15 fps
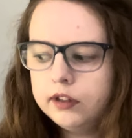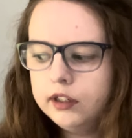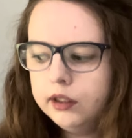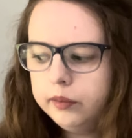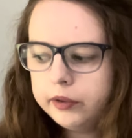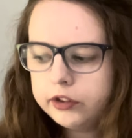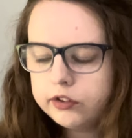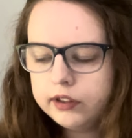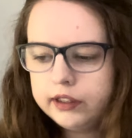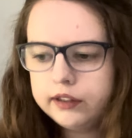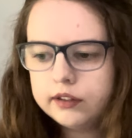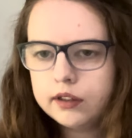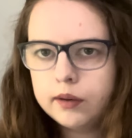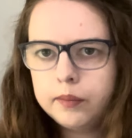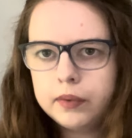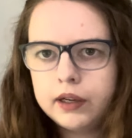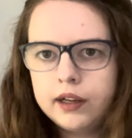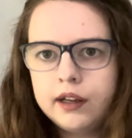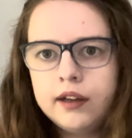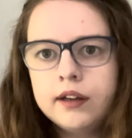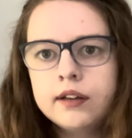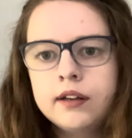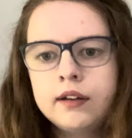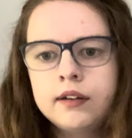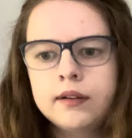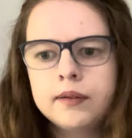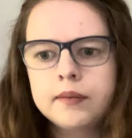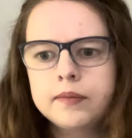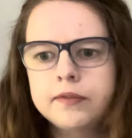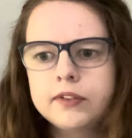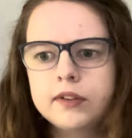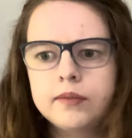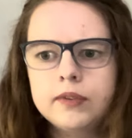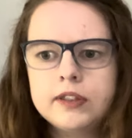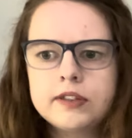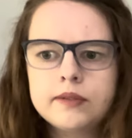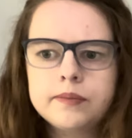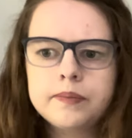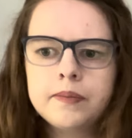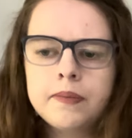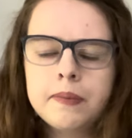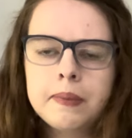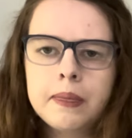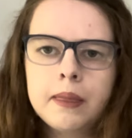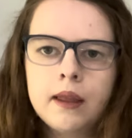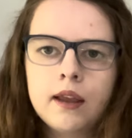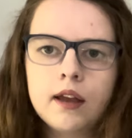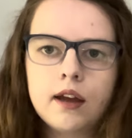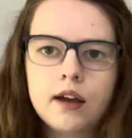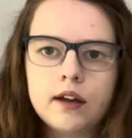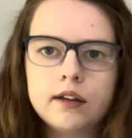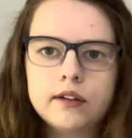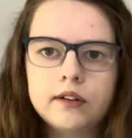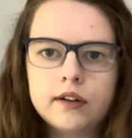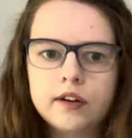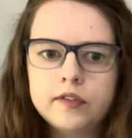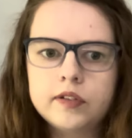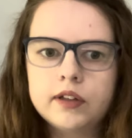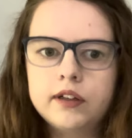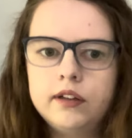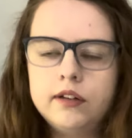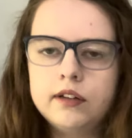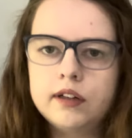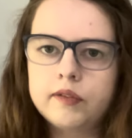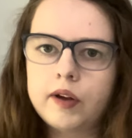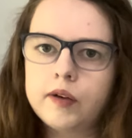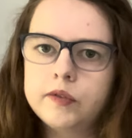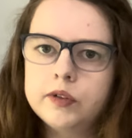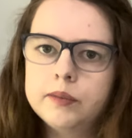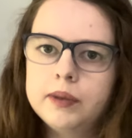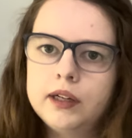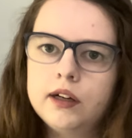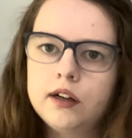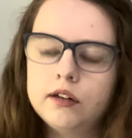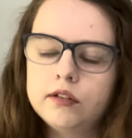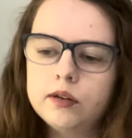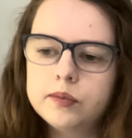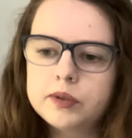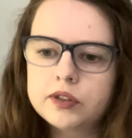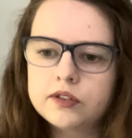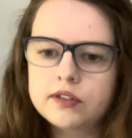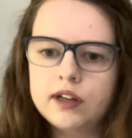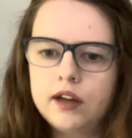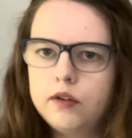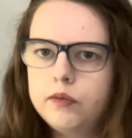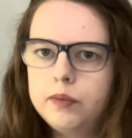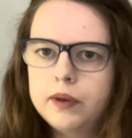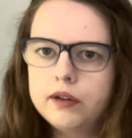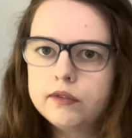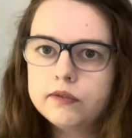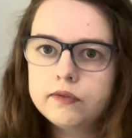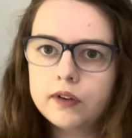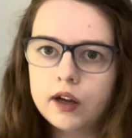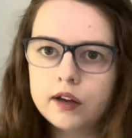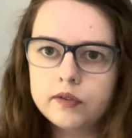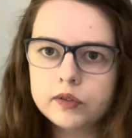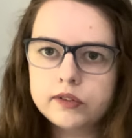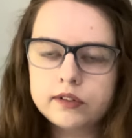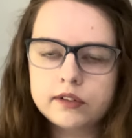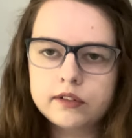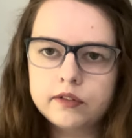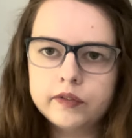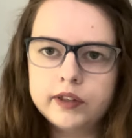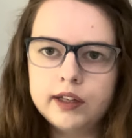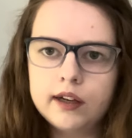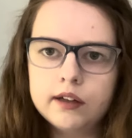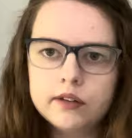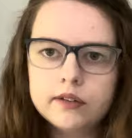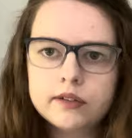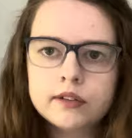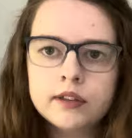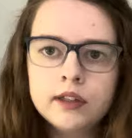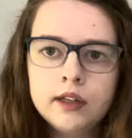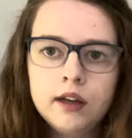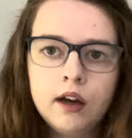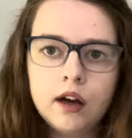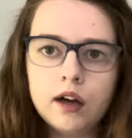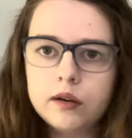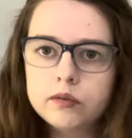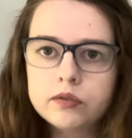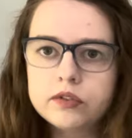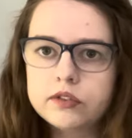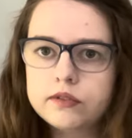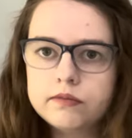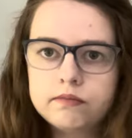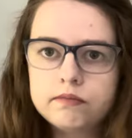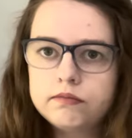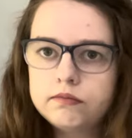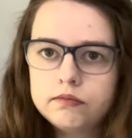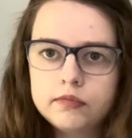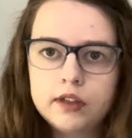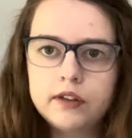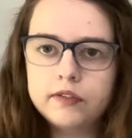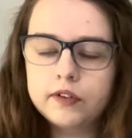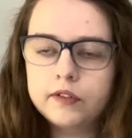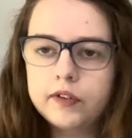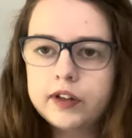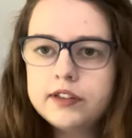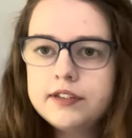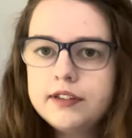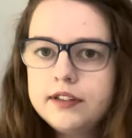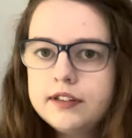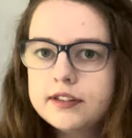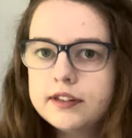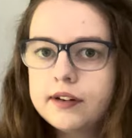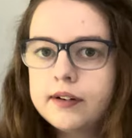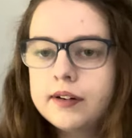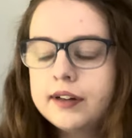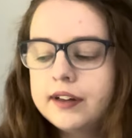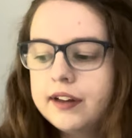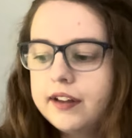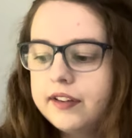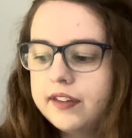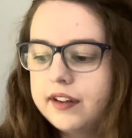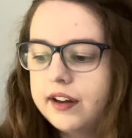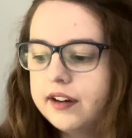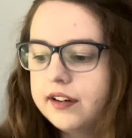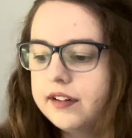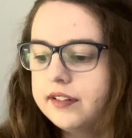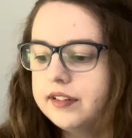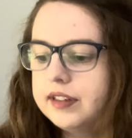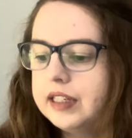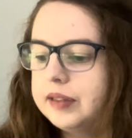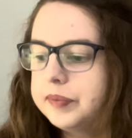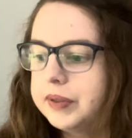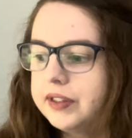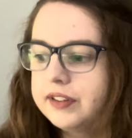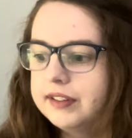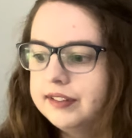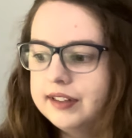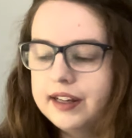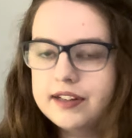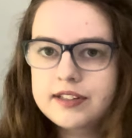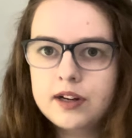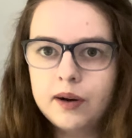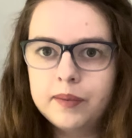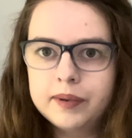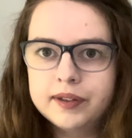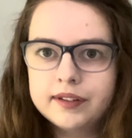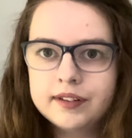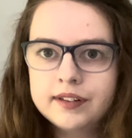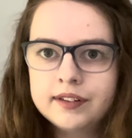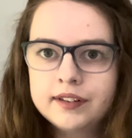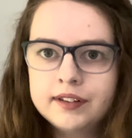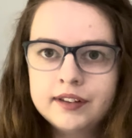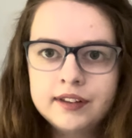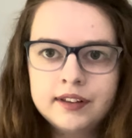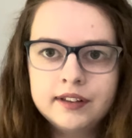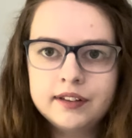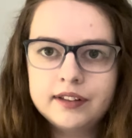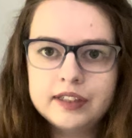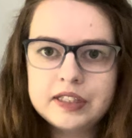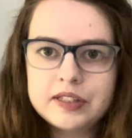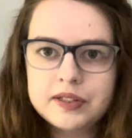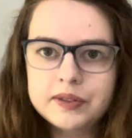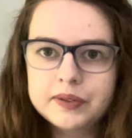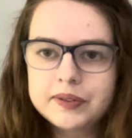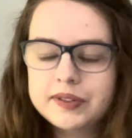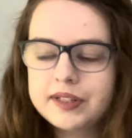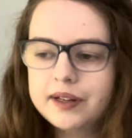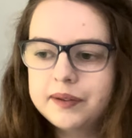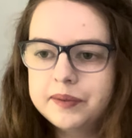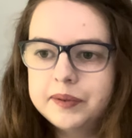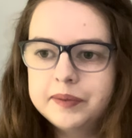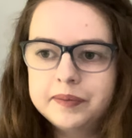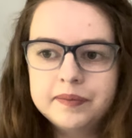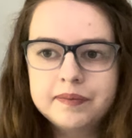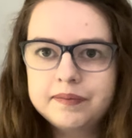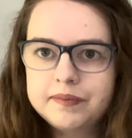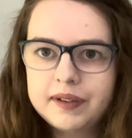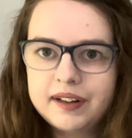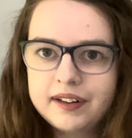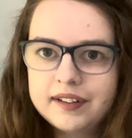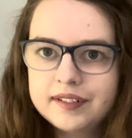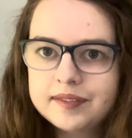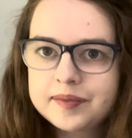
a little bit tricky to come by for some reason, and I feel like you can never have too many colour options. I have about 5 or 6 different yellows. I will just, if I find something new in that, because it's less common in stores, I will buy it.